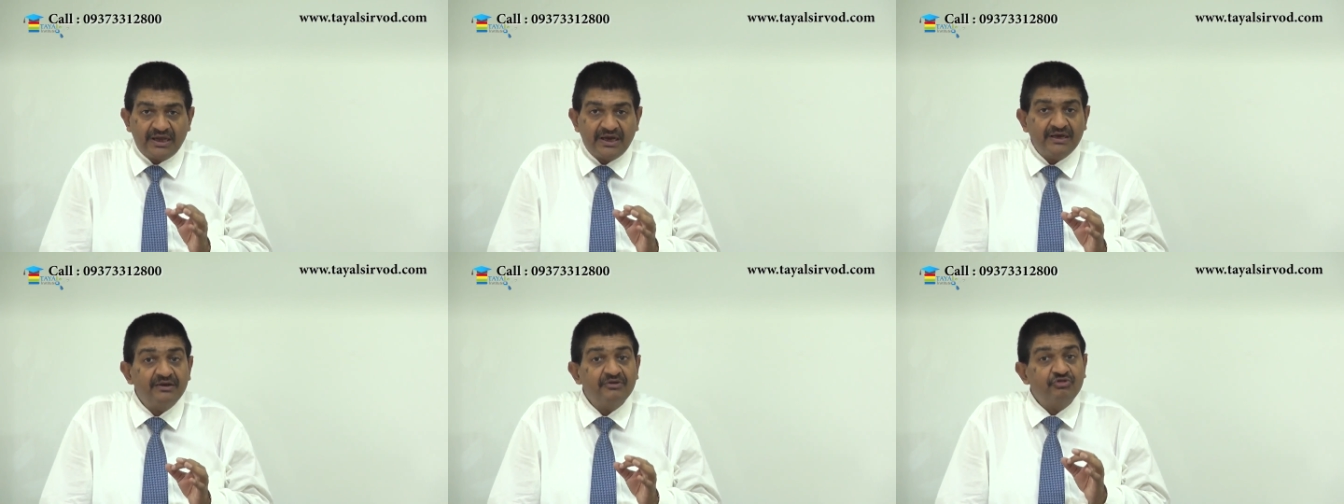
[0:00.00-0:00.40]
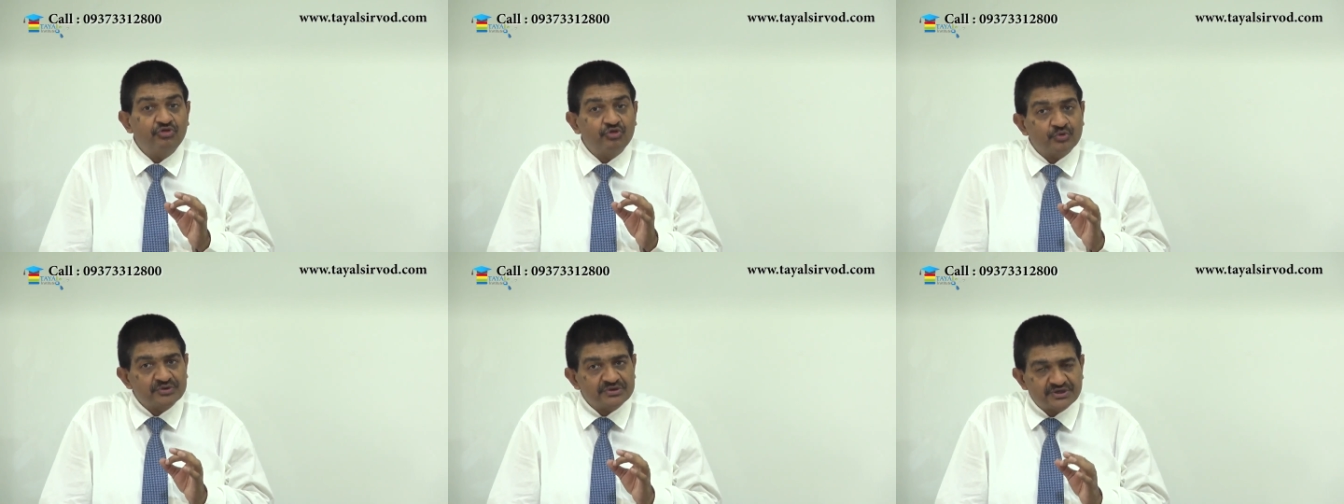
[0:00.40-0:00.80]
and
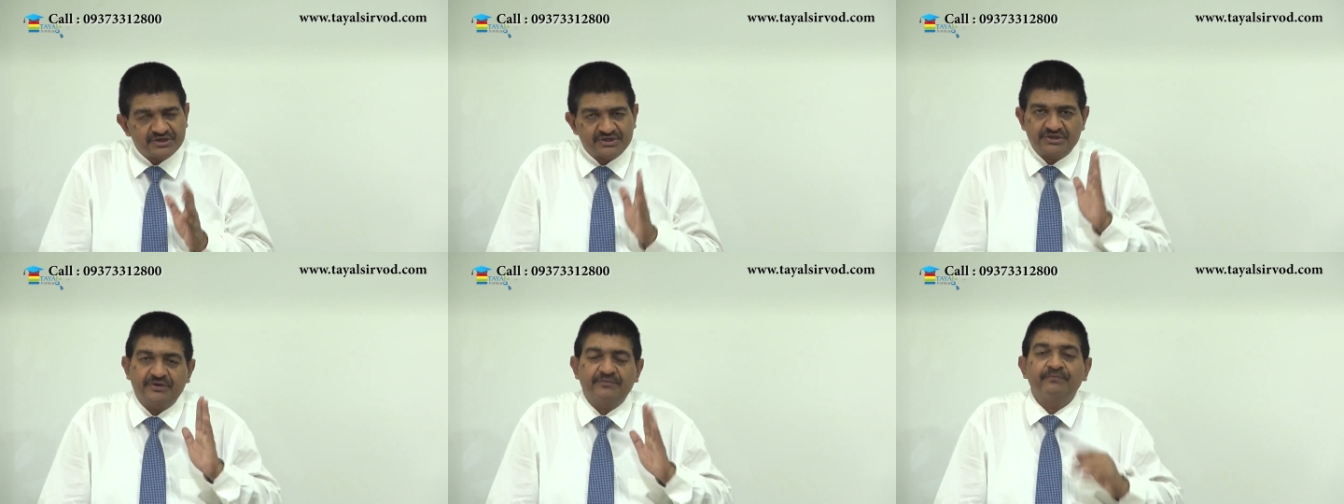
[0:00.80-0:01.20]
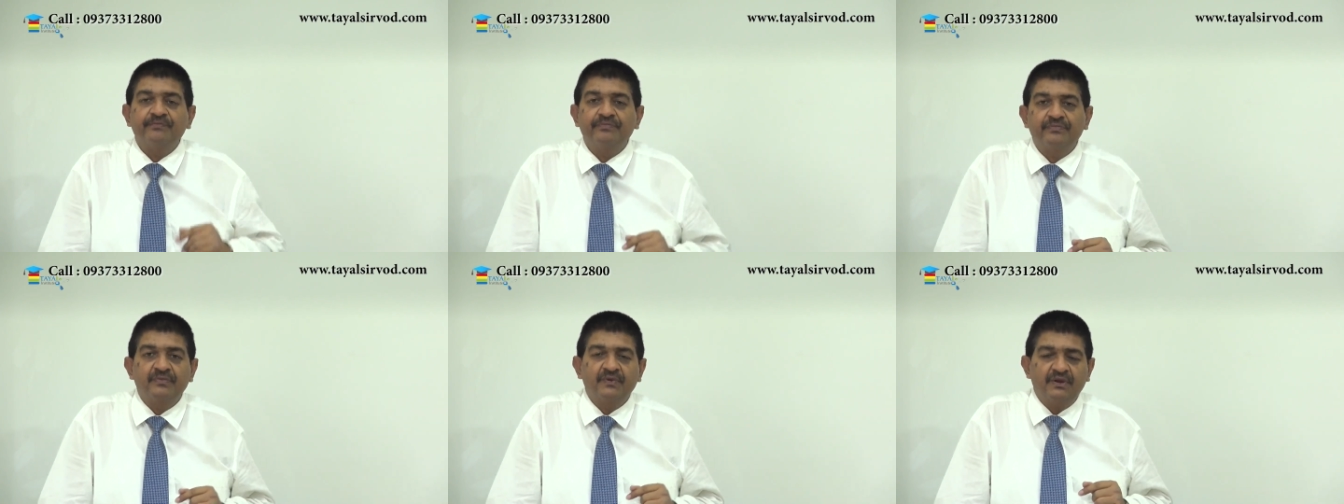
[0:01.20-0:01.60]
jurisdiction.
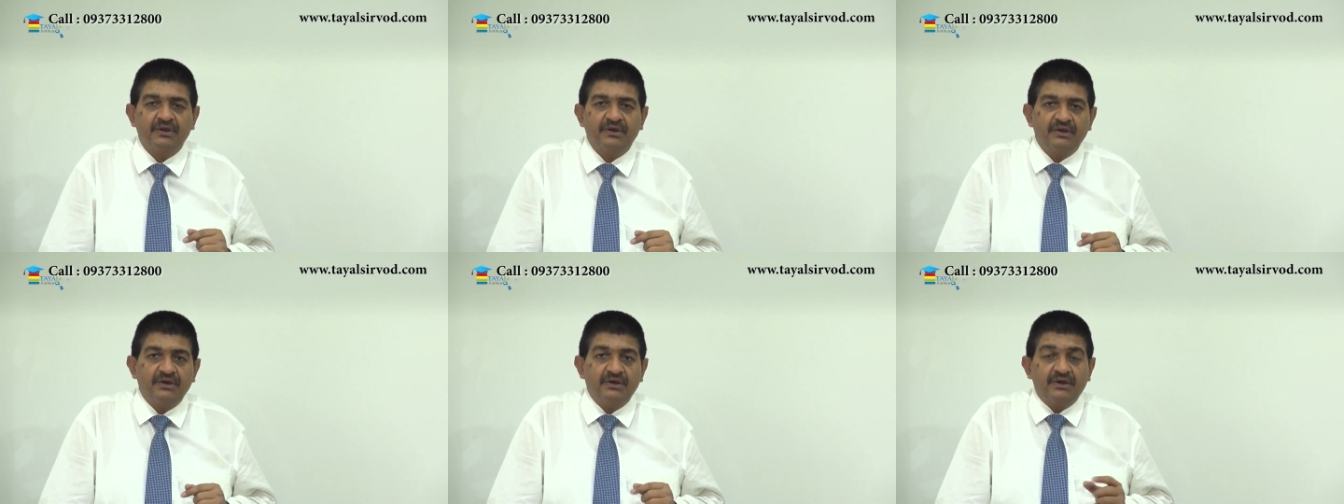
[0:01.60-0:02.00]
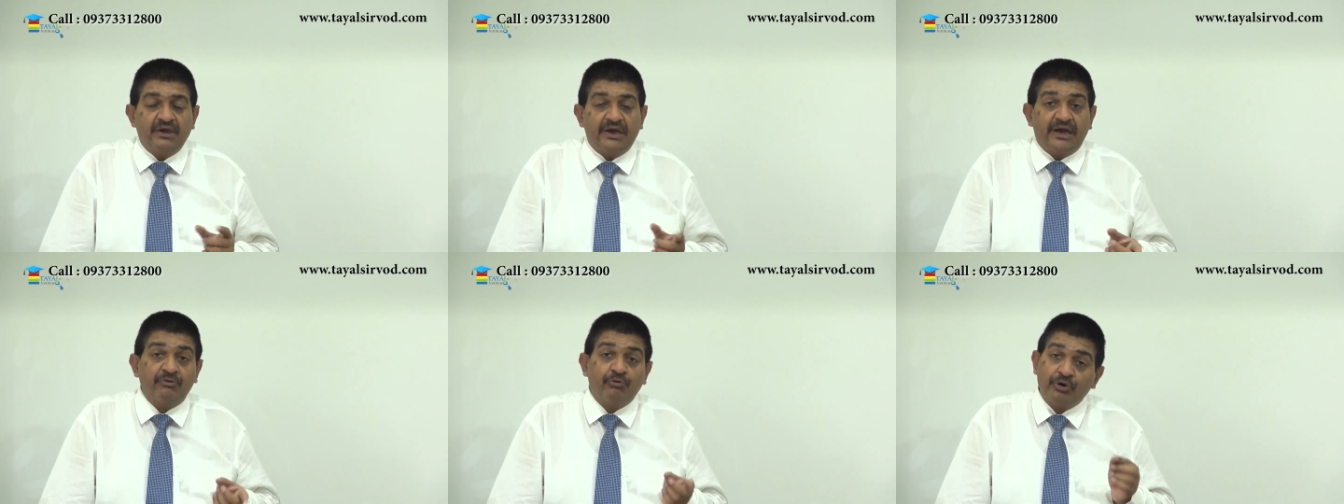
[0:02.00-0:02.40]

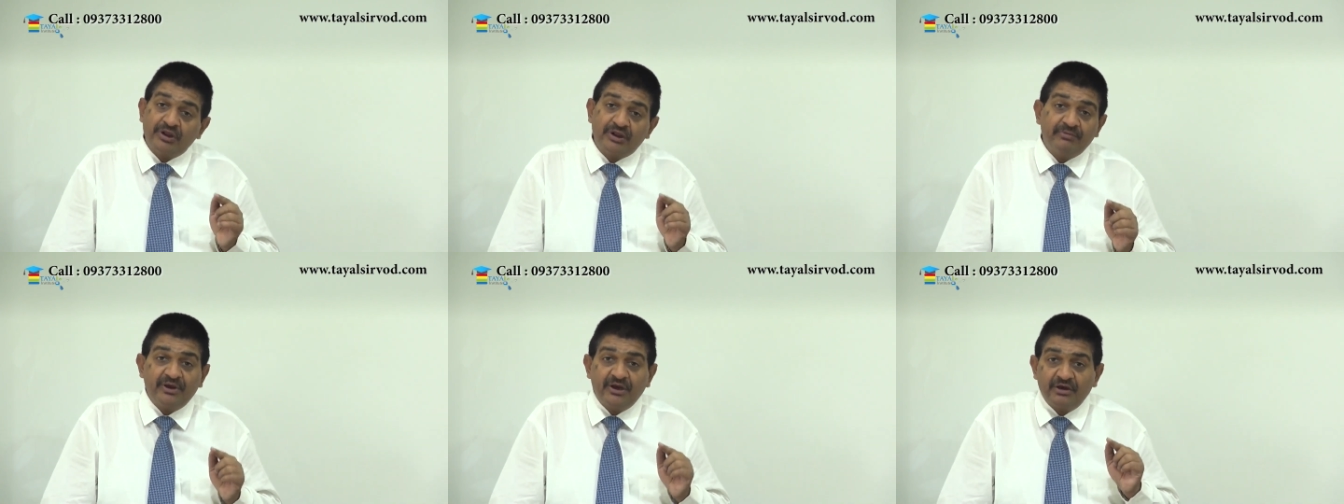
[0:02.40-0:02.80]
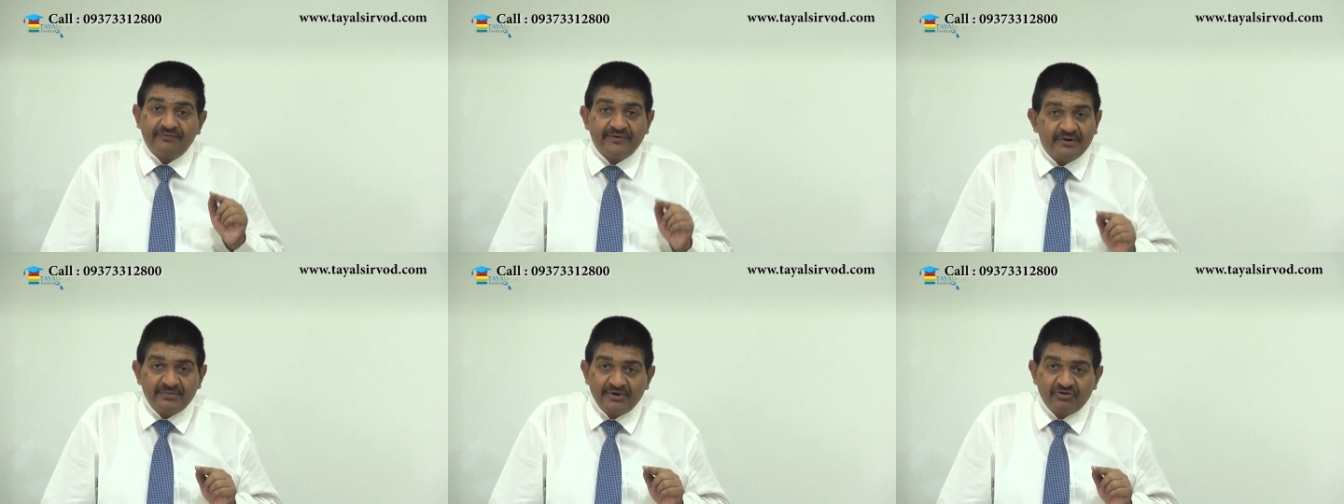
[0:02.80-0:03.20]
And what is the meaning
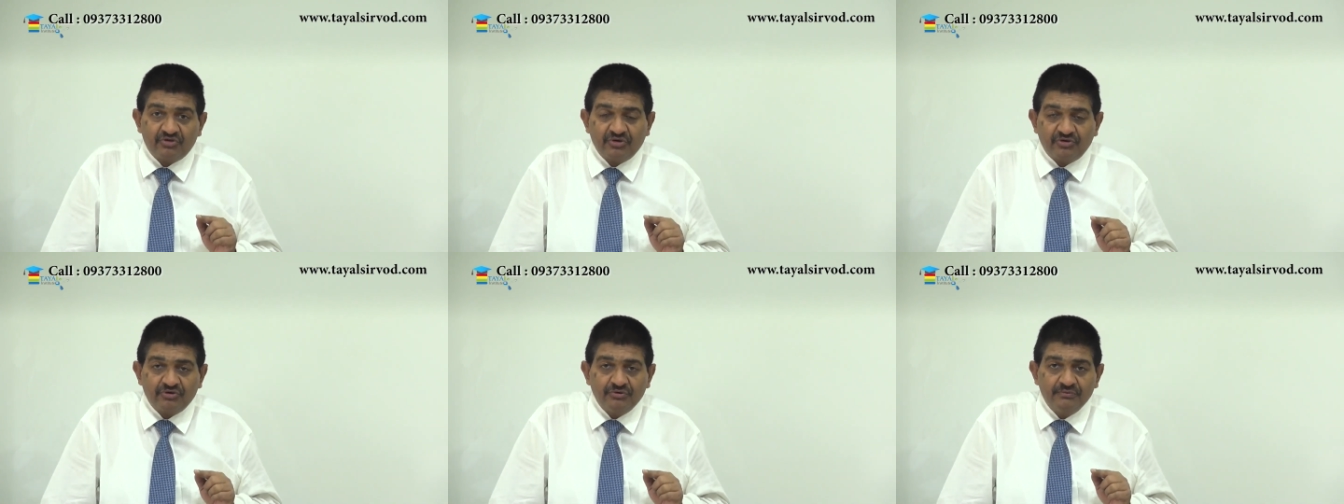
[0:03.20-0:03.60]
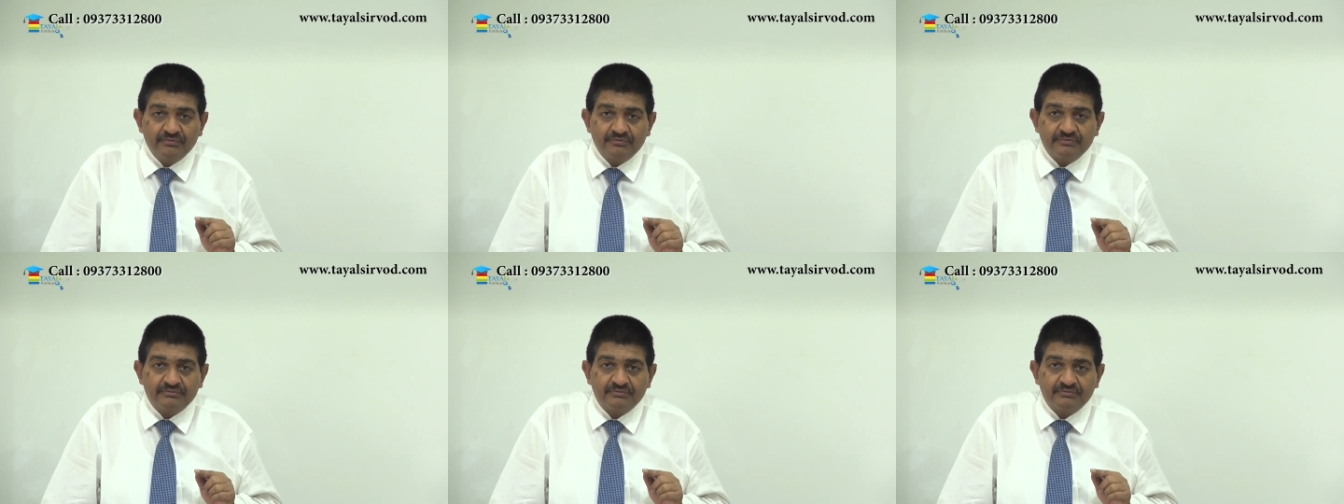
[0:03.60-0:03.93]
of administration?